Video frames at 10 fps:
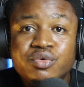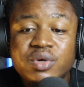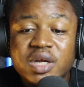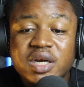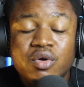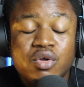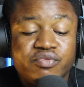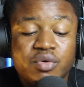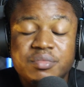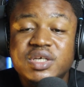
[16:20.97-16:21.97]
you learn a
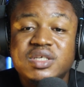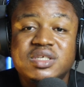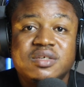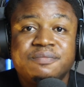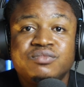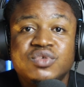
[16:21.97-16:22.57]
lot from this